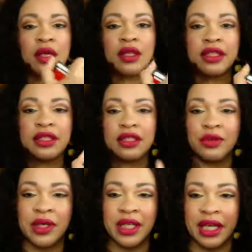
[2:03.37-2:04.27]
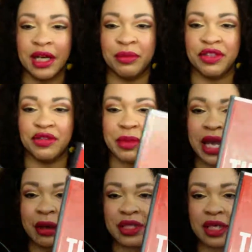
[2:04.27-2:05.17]
This is the one that comes from
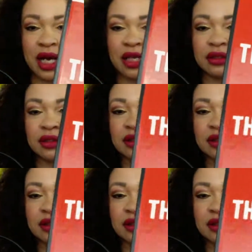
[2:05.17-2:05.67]
Amazon.